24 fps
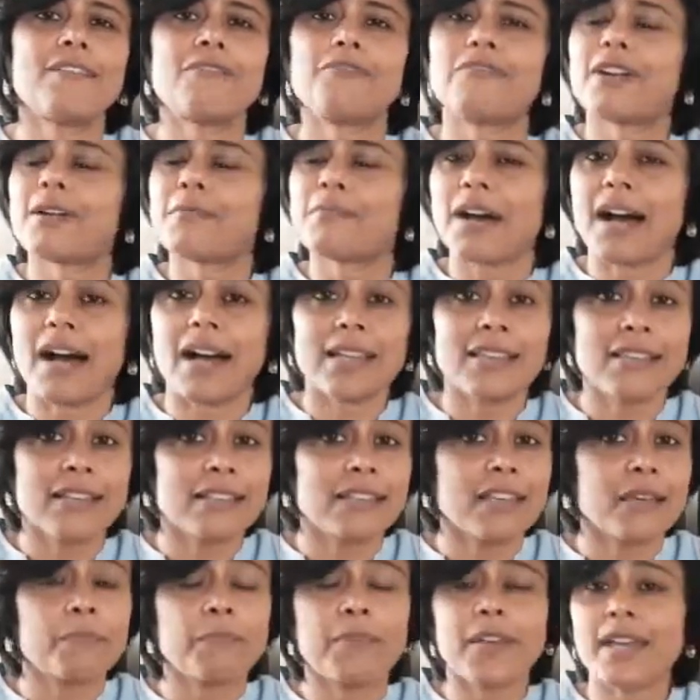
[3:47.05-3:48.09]
from either
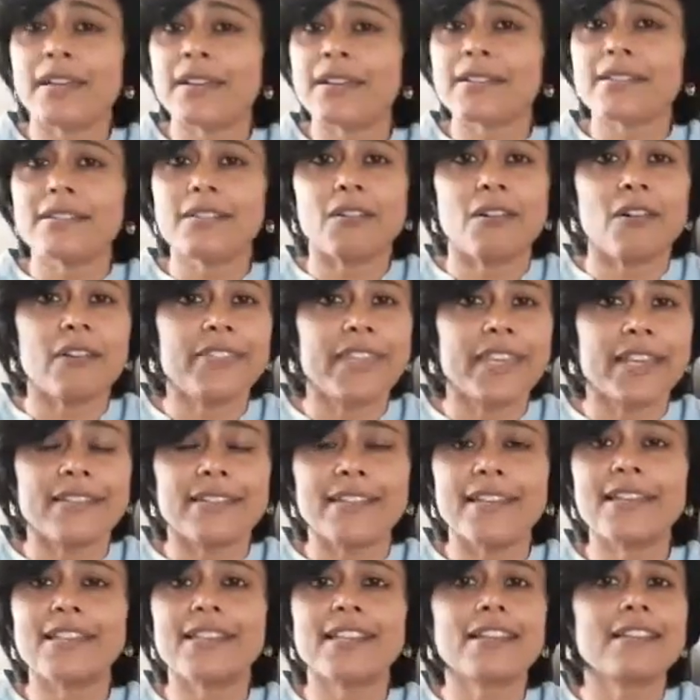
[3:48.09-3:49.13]
their parents or their
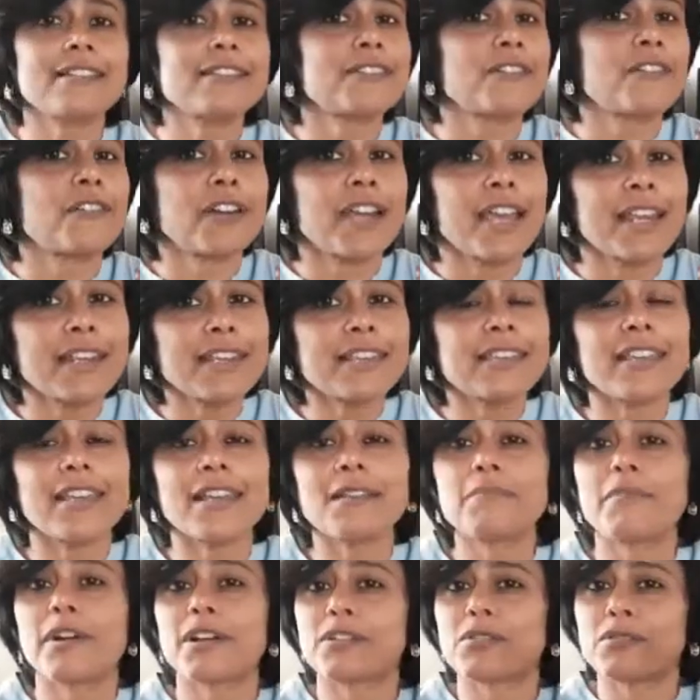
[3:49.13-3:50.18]
teachers or
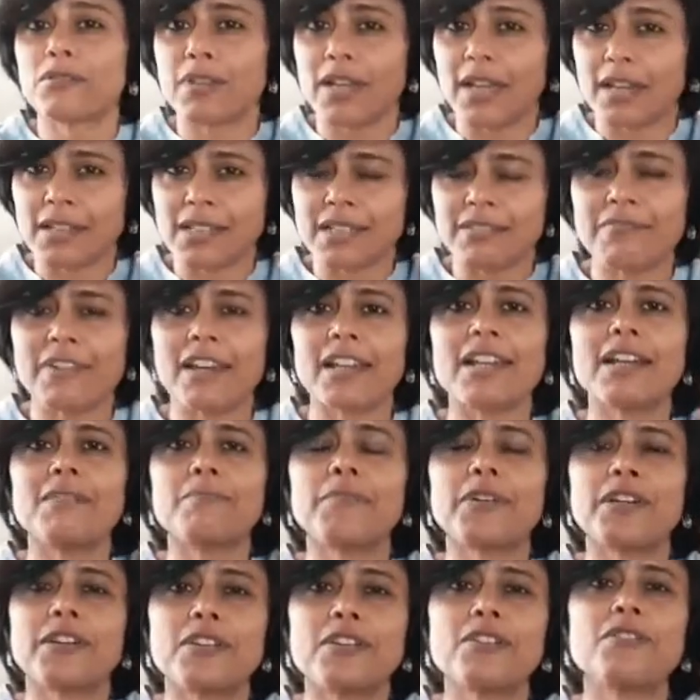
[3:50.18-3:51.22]
anything, but to
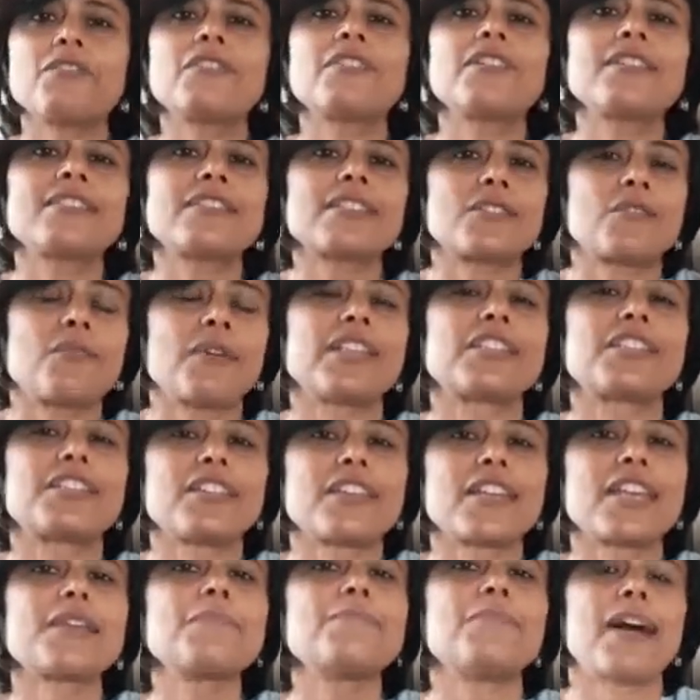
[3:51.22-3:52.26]
develop a curious,
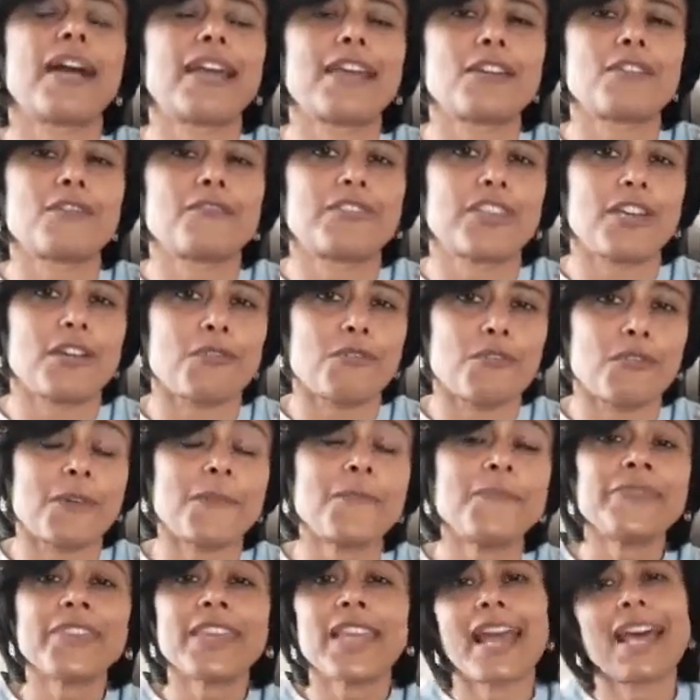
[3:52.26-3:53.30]
questioning mind of their
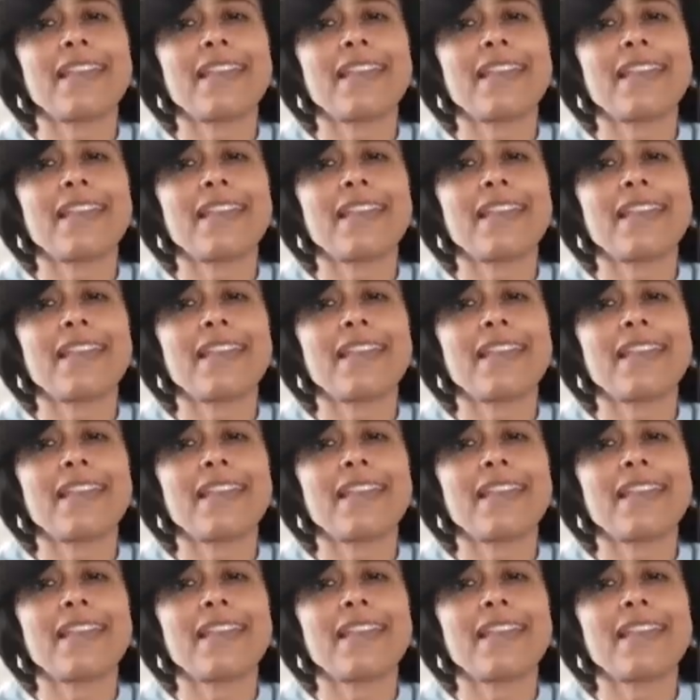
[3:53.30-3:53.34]
own.